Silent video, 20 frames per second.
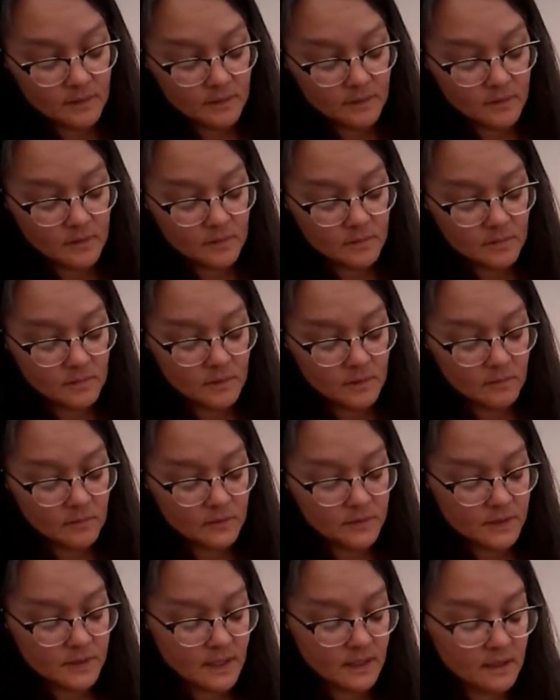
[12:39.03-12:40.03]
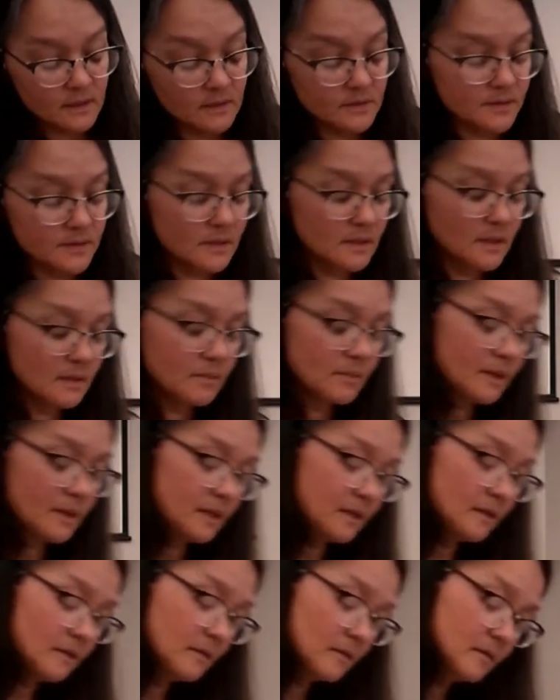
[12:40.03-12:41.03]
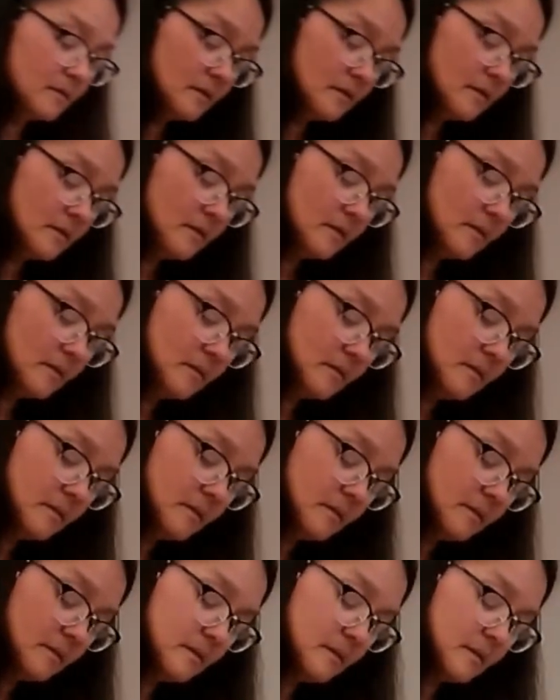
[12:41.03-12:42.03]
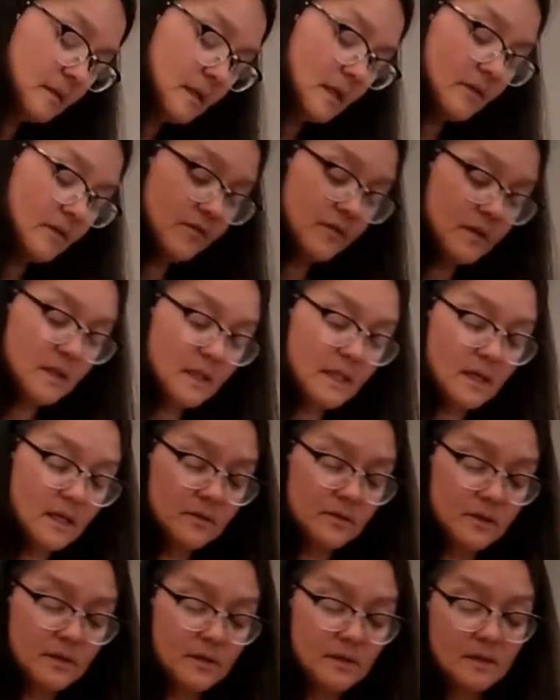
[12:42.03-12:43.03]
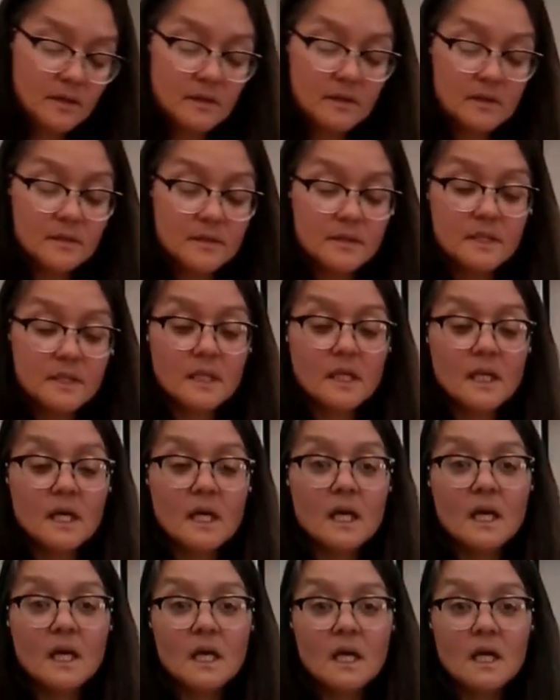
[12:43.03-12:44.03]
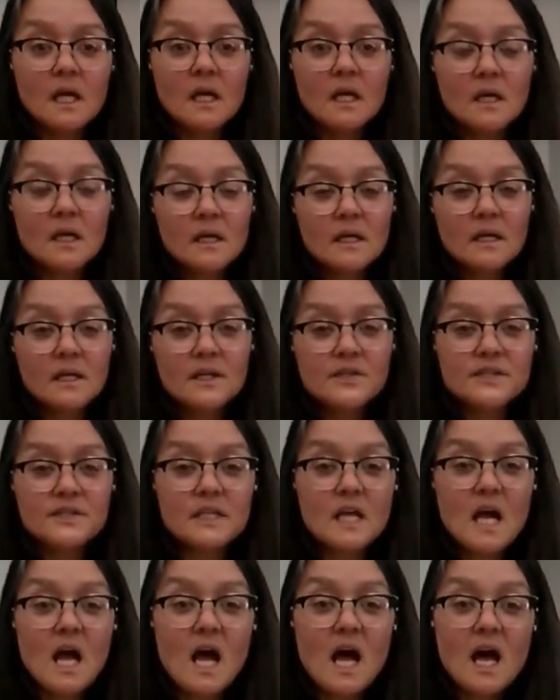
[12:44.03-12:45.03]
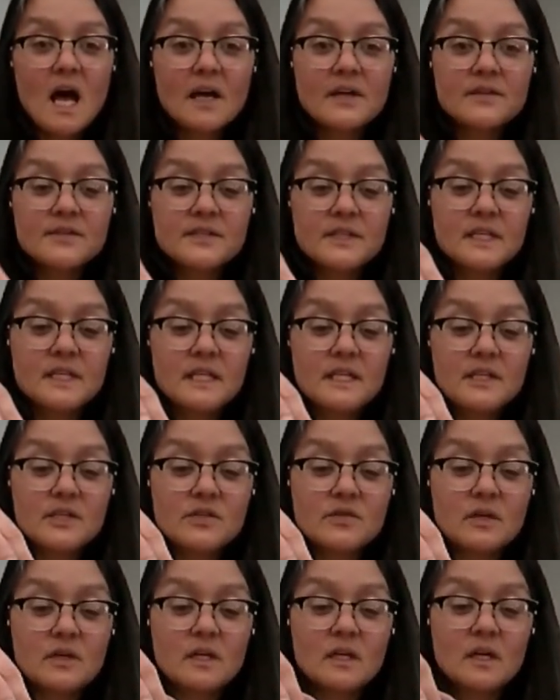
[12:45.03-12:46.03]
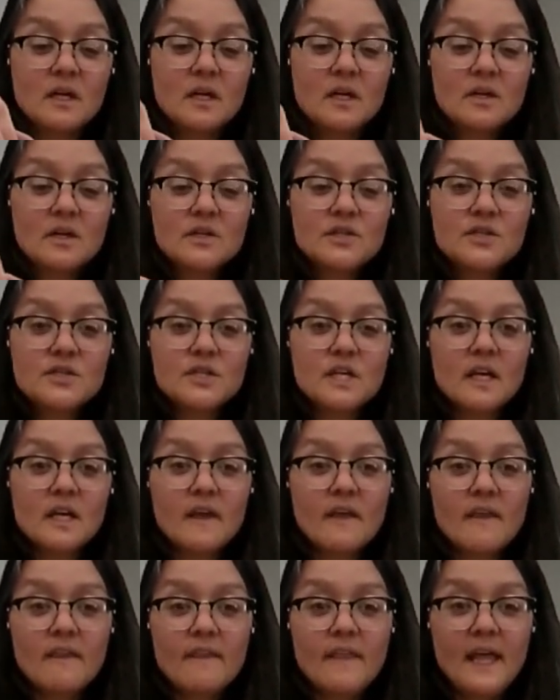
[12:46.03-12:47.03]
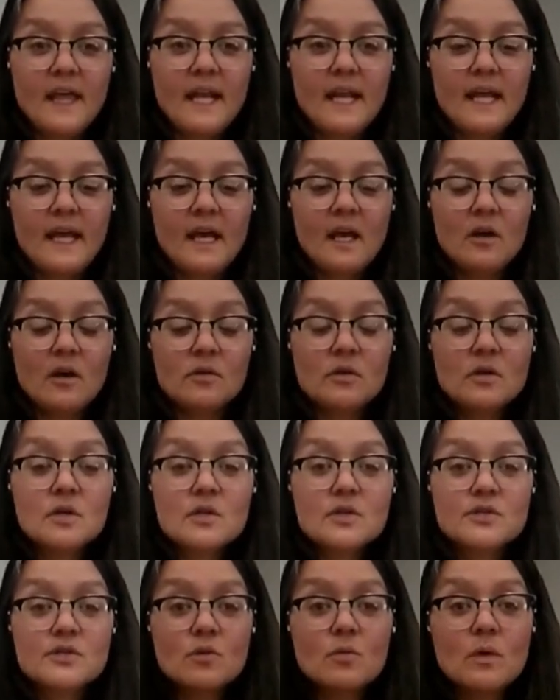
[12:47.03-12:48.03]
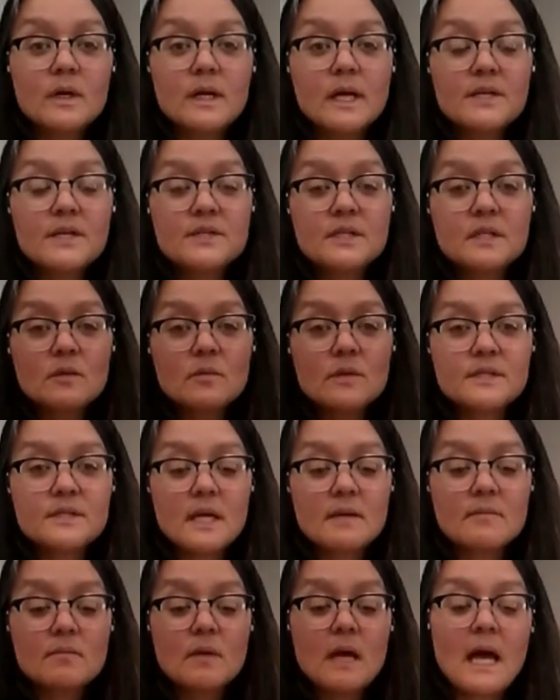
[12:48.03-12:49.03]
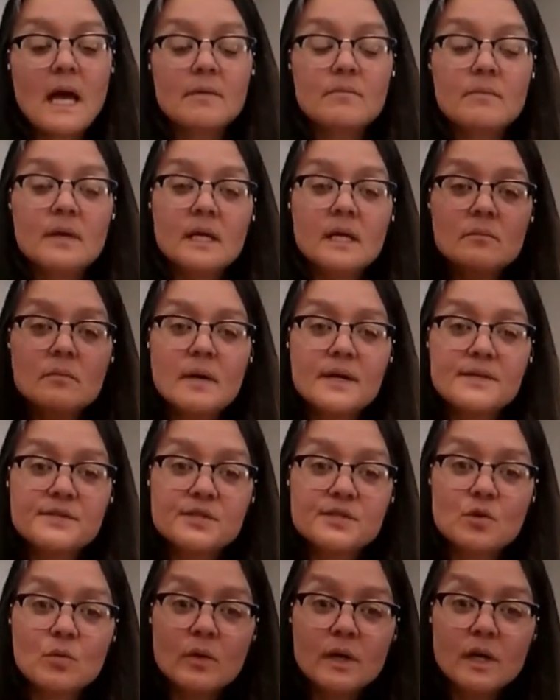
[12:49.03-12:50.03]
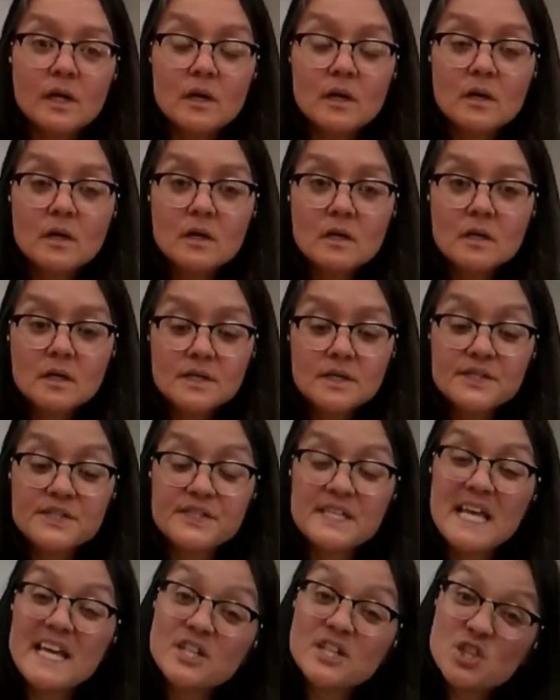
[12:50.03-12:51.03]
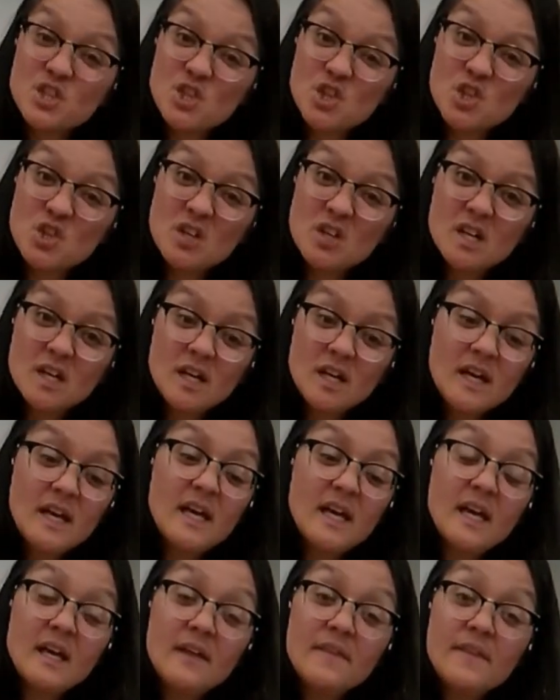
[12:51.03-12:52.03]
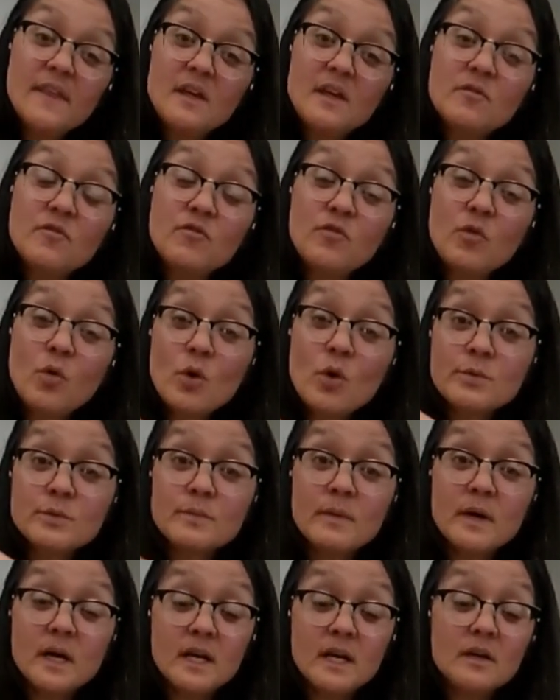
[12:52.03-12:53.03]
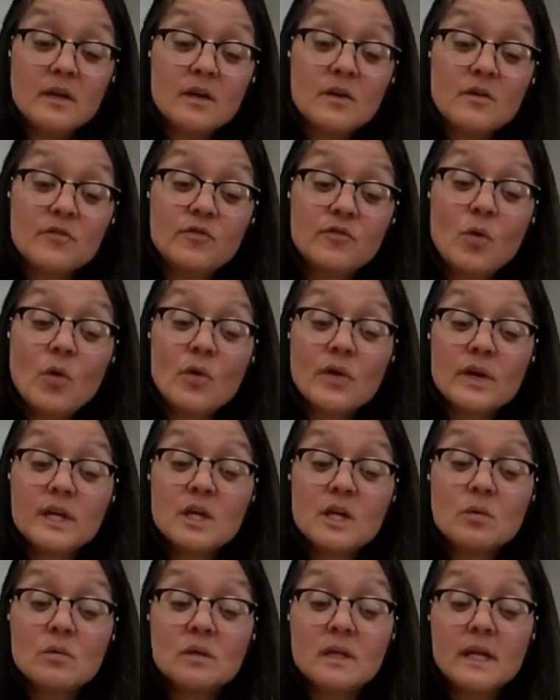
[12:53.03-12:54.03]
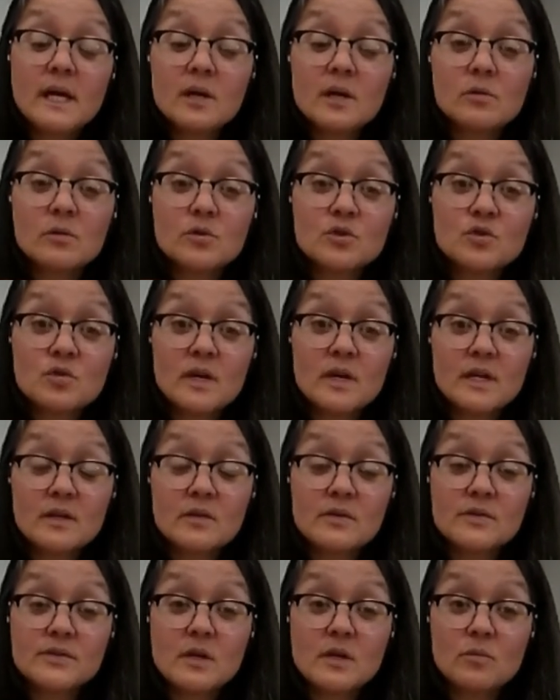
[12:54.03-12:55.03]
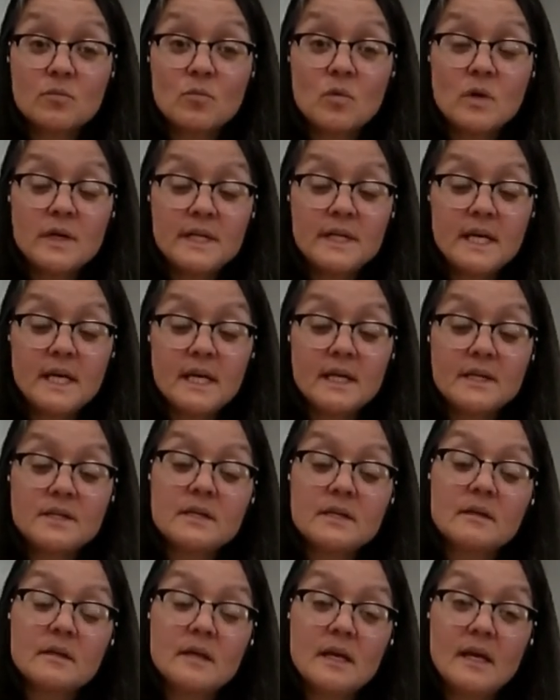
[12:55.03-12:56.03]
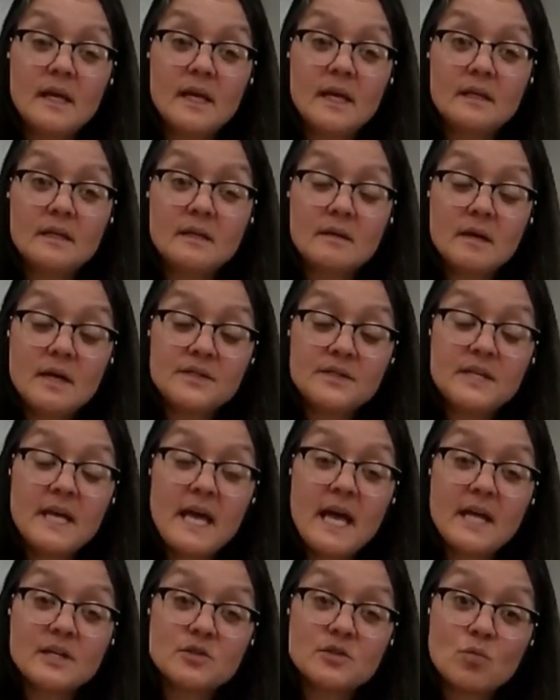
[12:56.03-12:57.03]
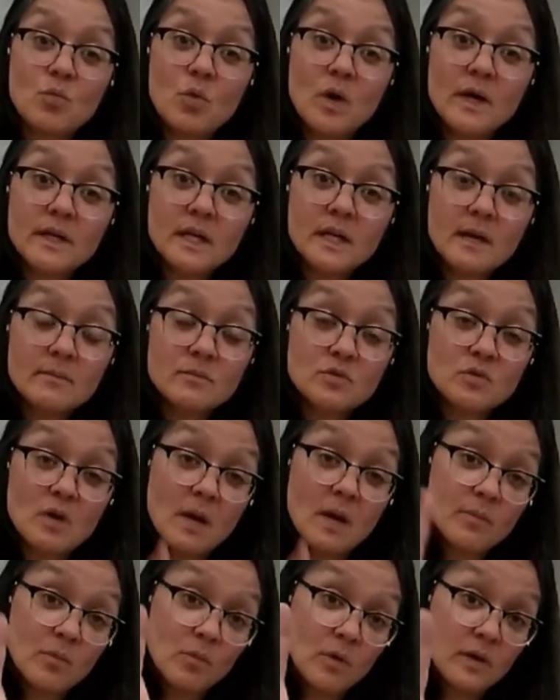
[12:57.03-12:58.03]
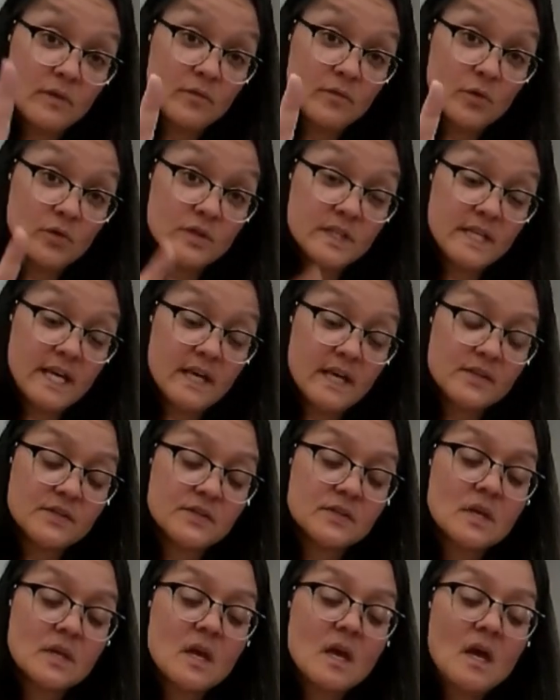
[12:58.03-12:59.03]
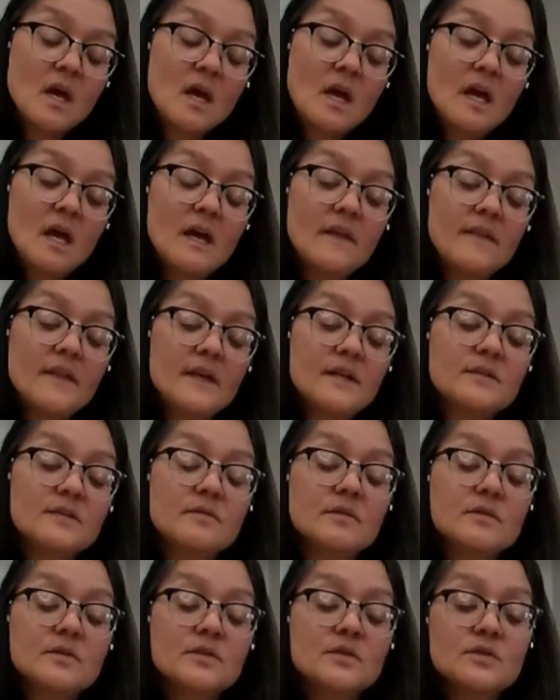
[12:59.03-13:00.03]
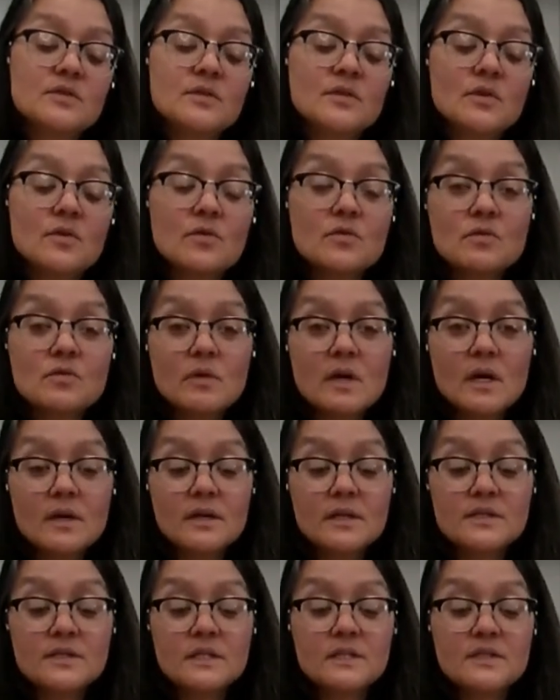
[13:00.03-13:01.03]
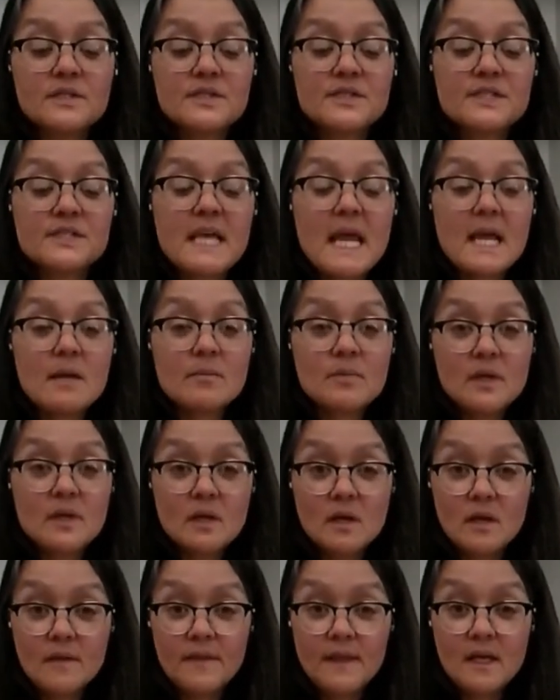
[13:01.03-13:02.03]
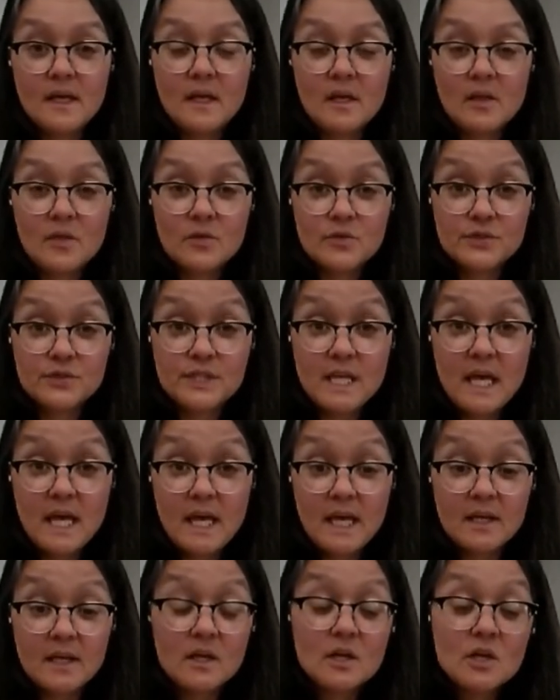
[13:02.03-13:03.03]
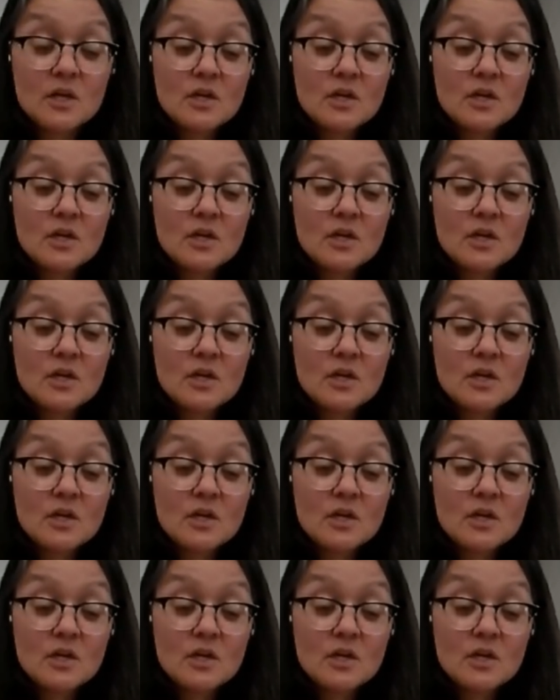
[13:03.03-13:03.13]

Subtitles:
Oh, almost I can see that my guy fell out. Ta-da! It's an octahedron. Check that out. So what I did was I made my square center and then formed my 4 equilateral triangles on one end and attached 1 gumdrop, 1 vertex, and then turned around and did the same thing on the other side.